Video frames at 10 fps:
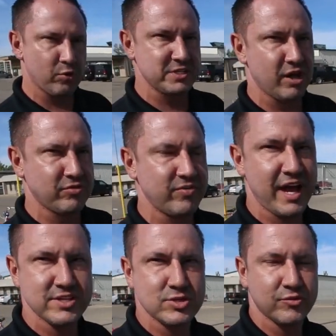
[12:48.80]
a hotel for
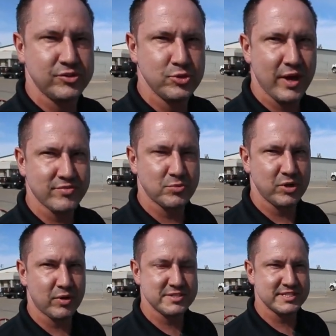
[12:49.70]
van, so if you have somewhere
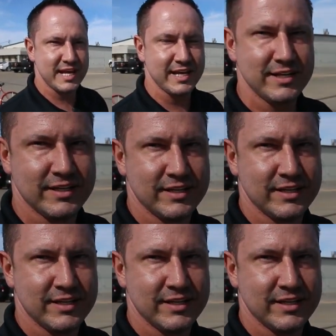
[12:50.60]
you want to stay,